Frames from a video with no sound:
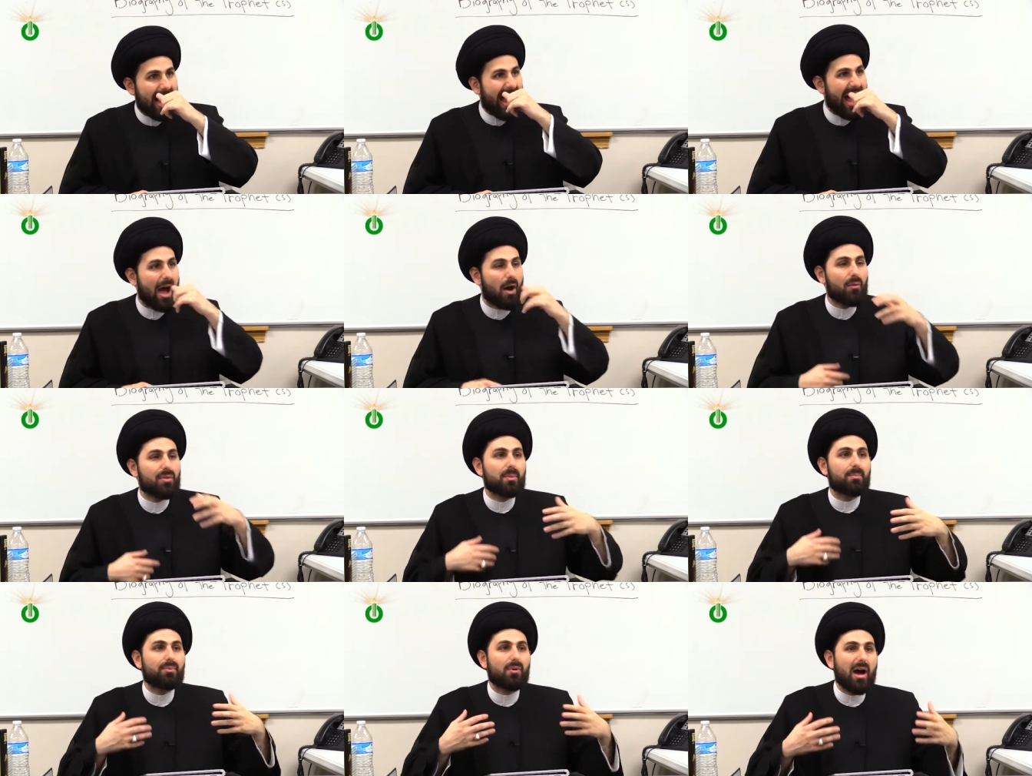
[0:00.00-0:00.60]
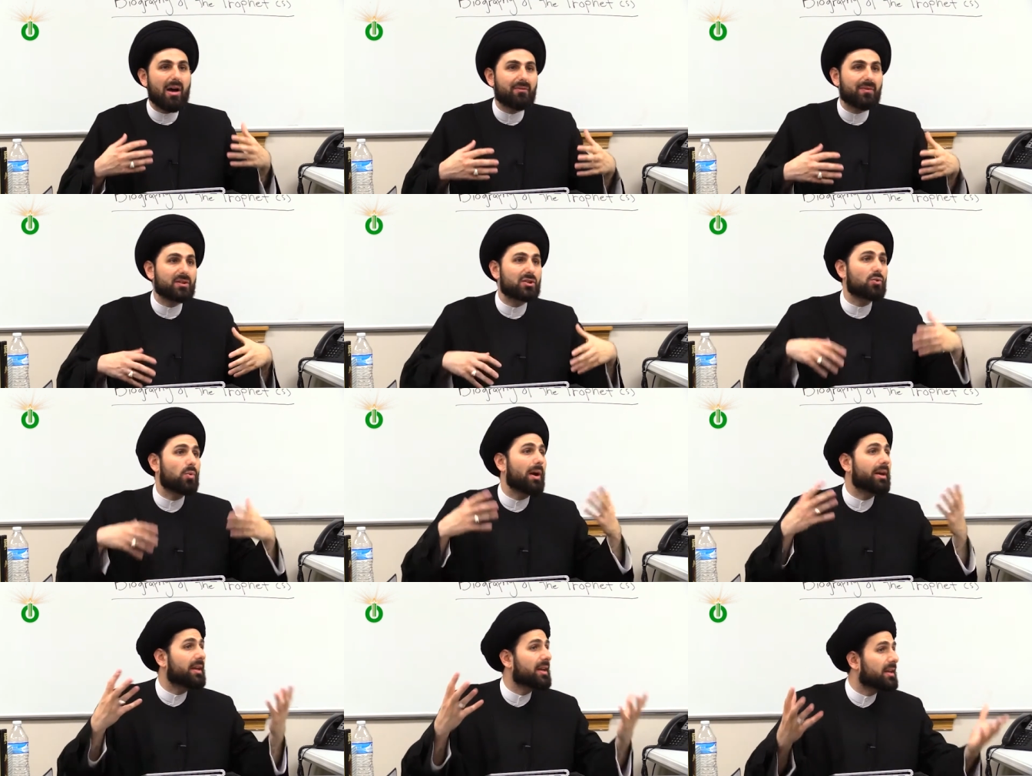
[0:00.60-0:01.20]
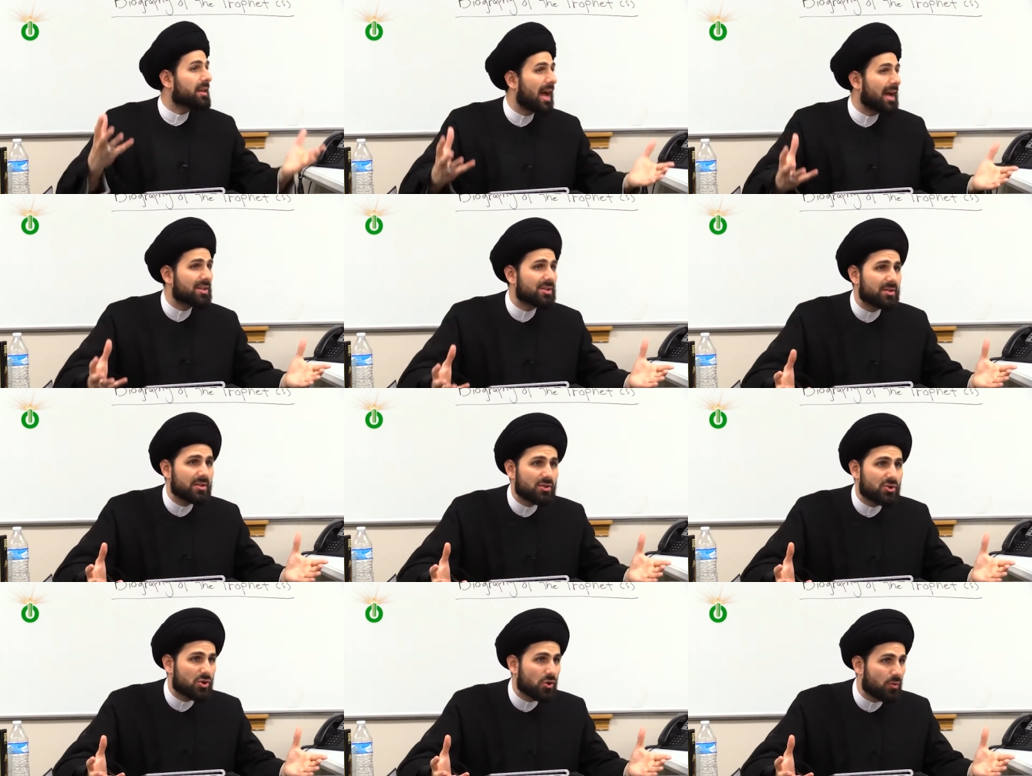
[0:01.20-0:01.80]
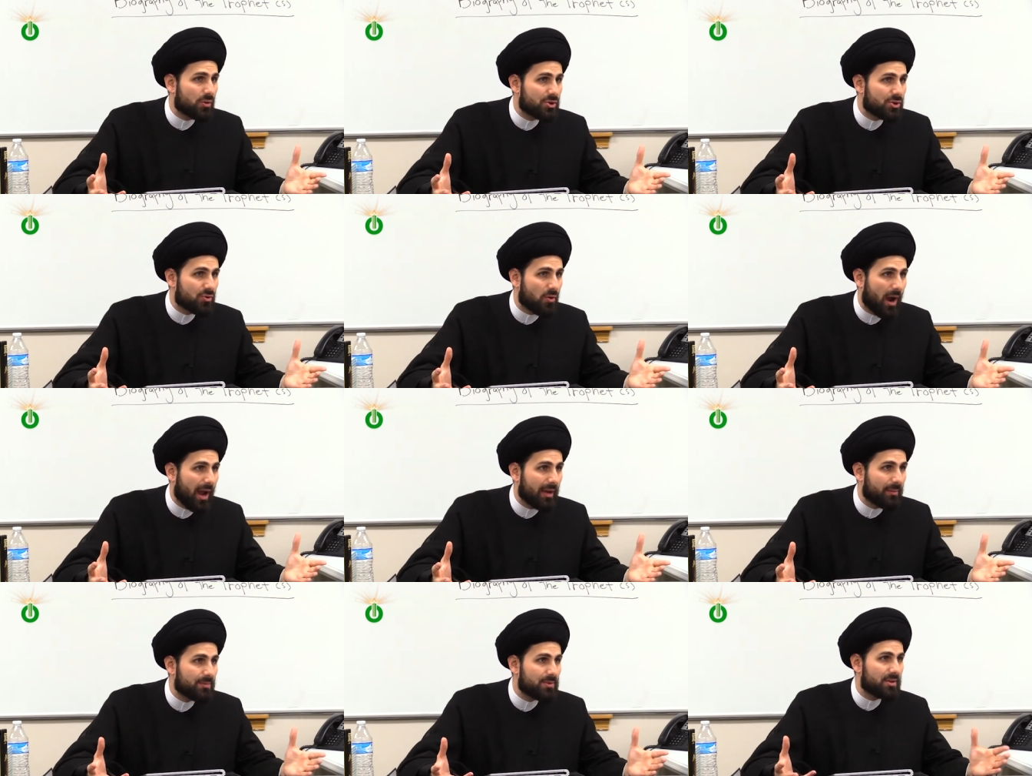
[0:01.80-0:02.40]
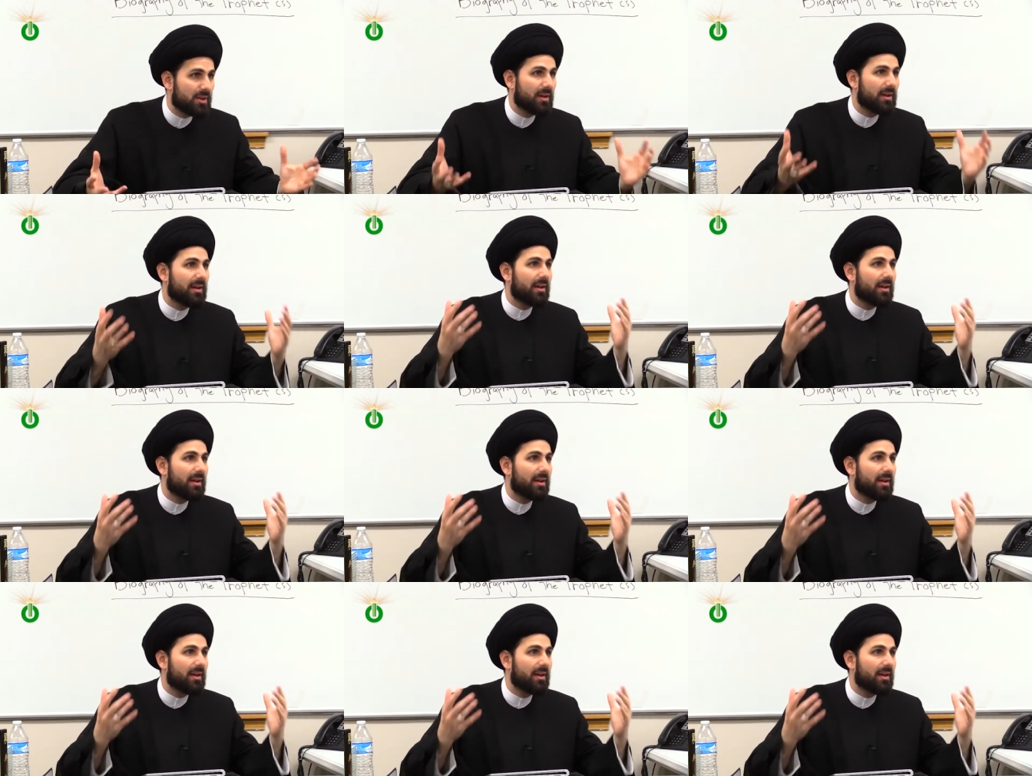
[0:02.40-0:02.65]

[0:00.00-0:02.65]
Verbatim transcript: how the Prophet recognized these Jewish tribes.